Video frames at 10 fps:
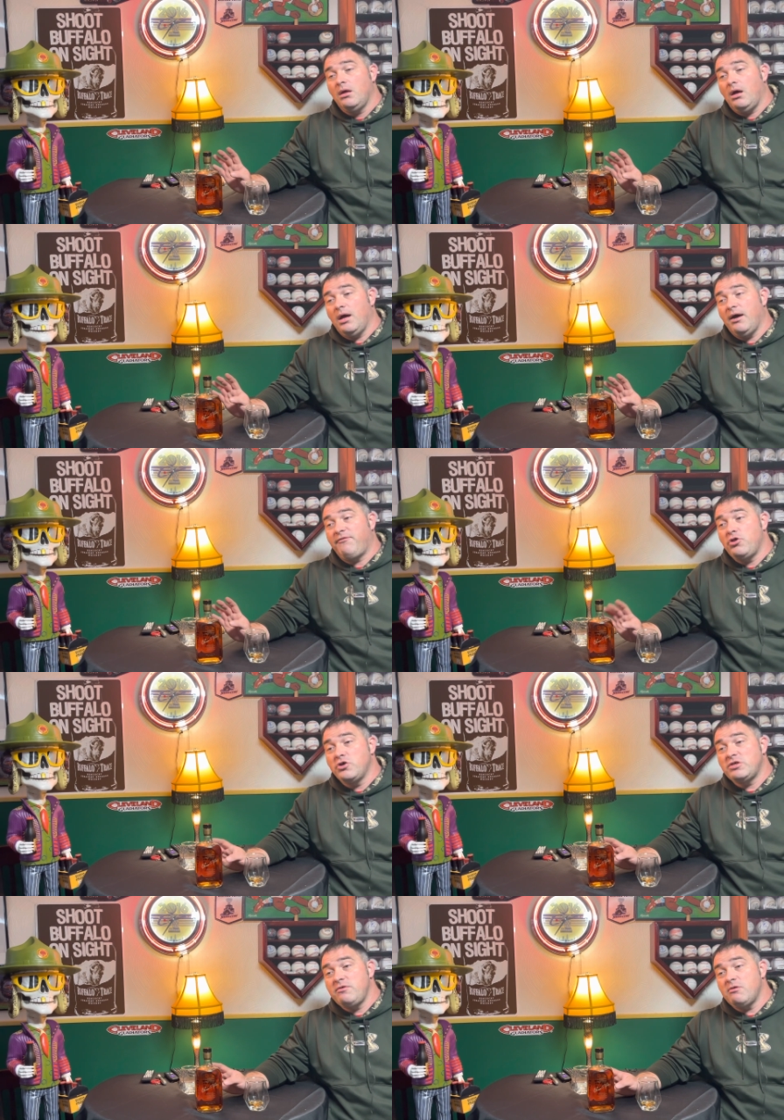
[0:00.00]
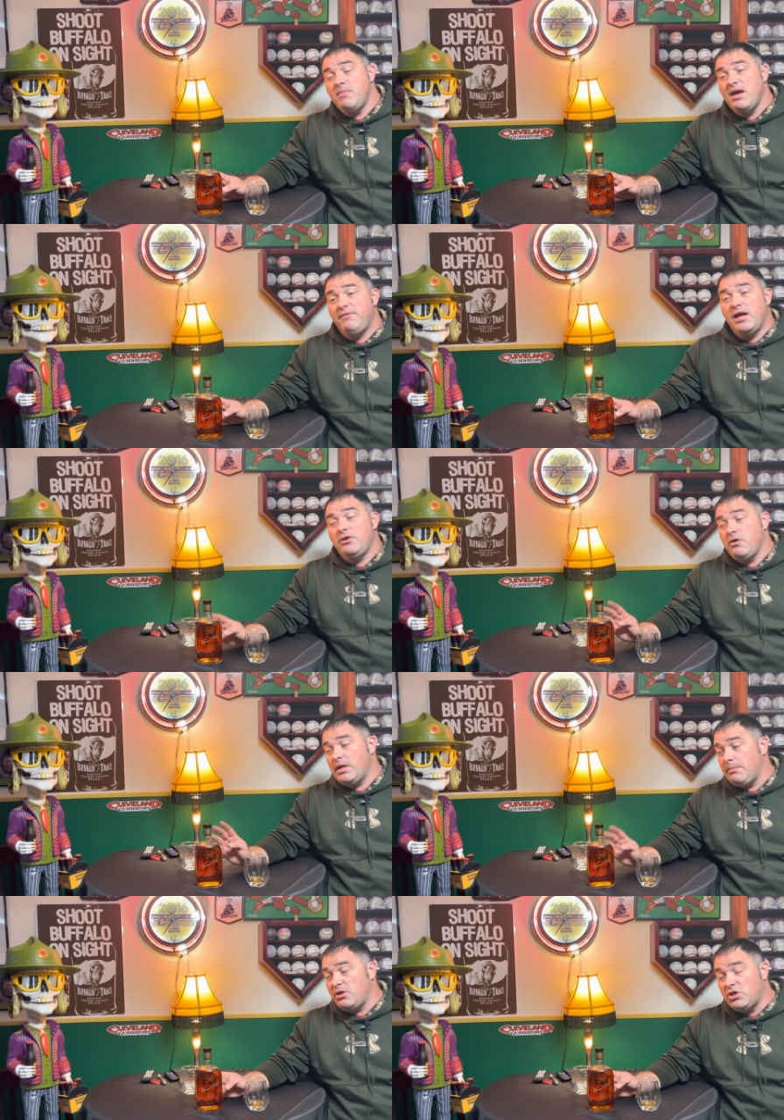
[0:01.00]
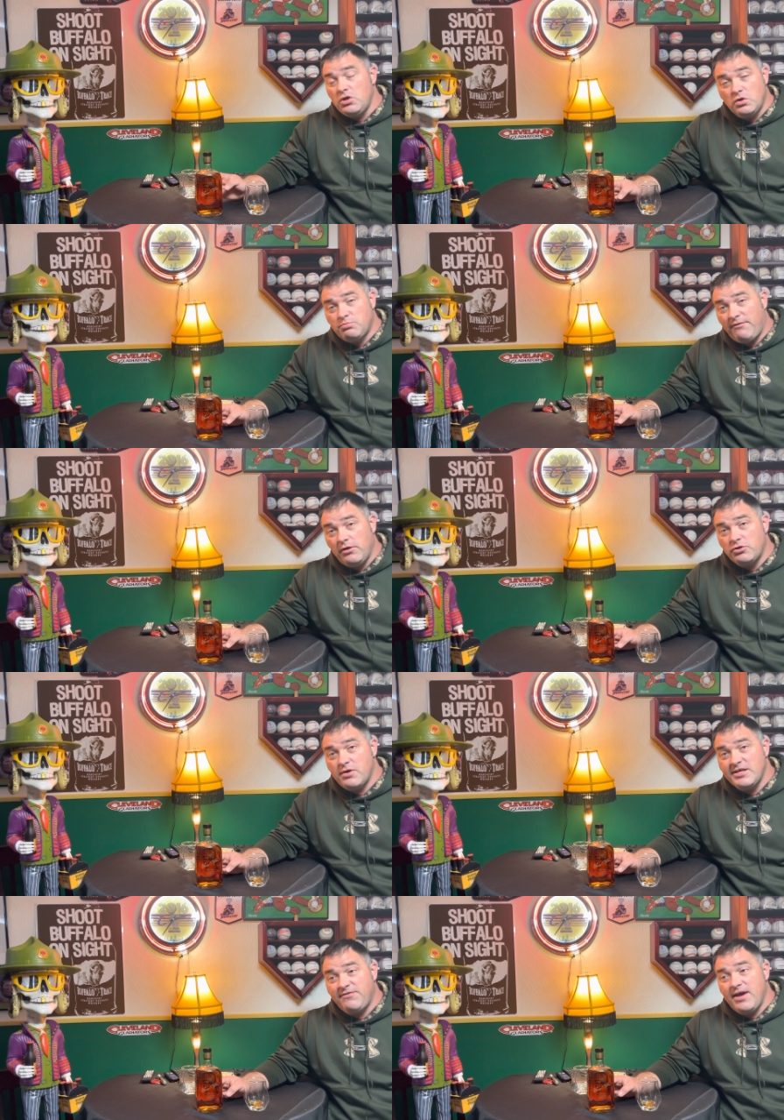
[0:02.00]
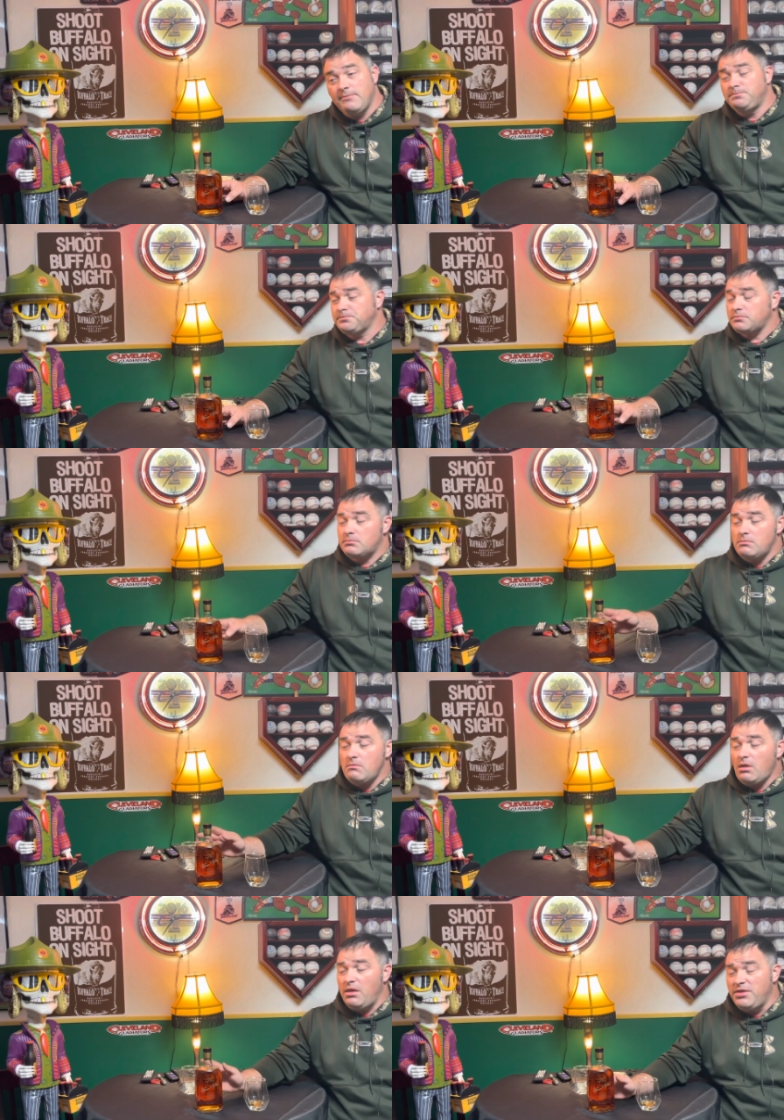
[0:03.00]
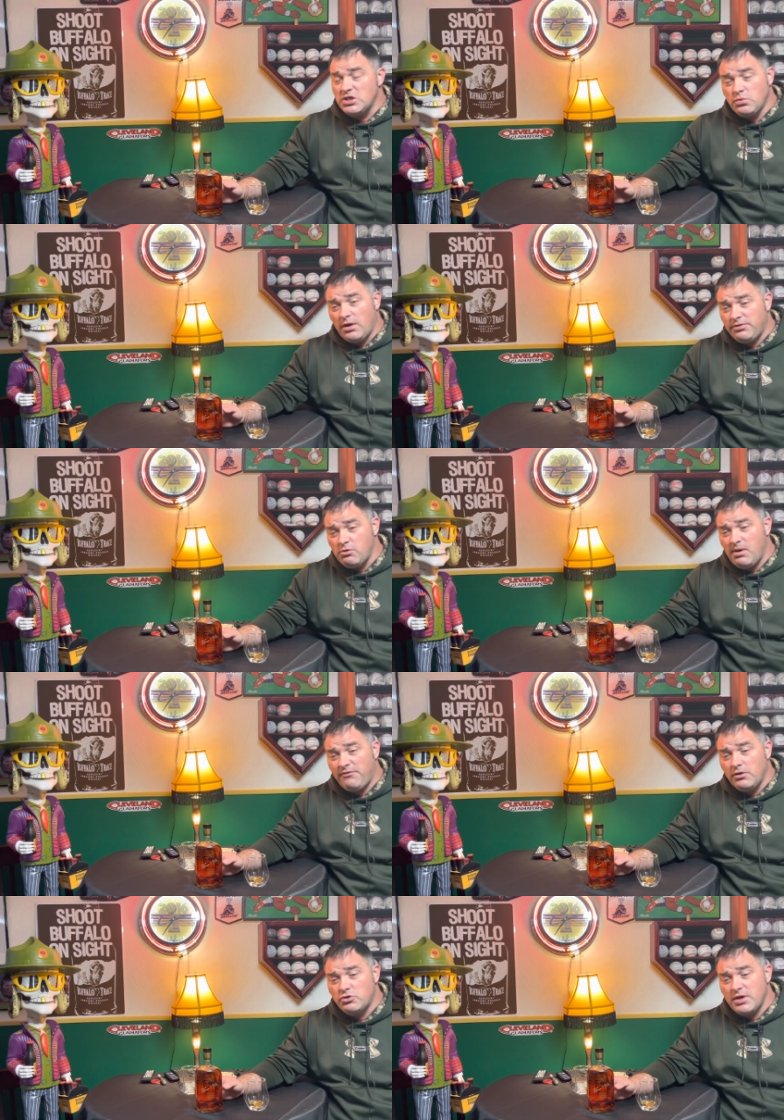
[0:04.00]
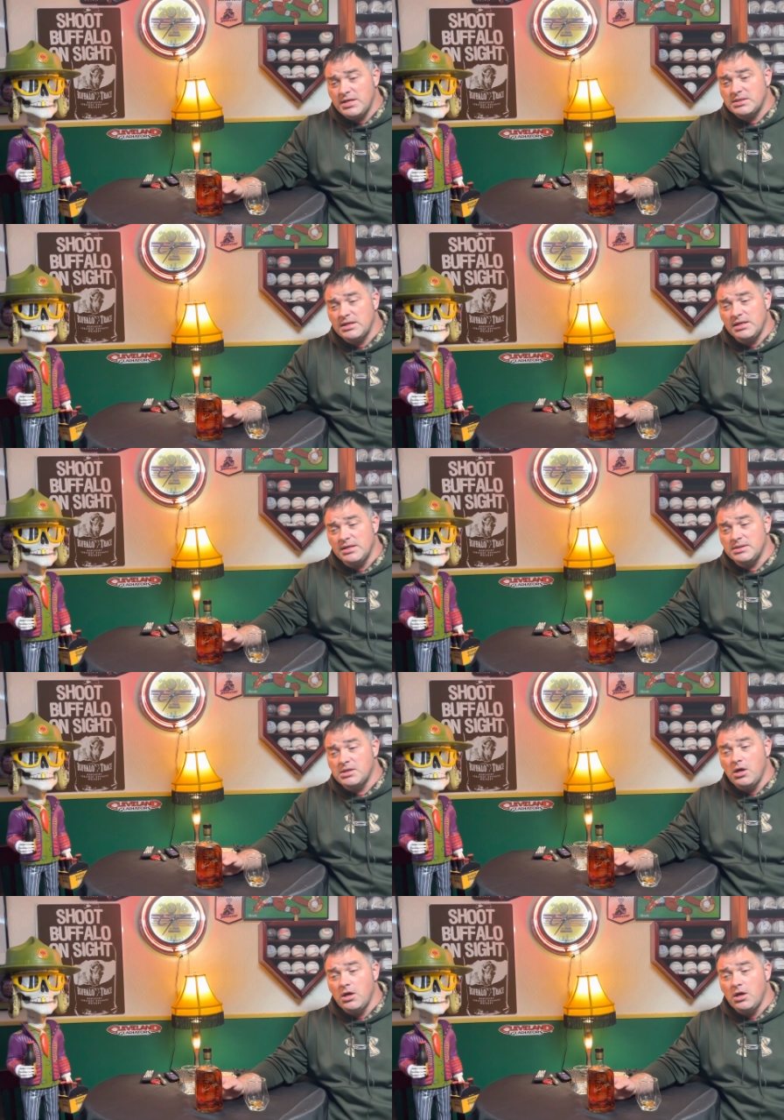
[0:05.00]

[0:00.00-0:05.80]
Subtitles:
For those of you that may have not known, I'm a huge Buffalo Trace fan. This one through Buffalo Trace is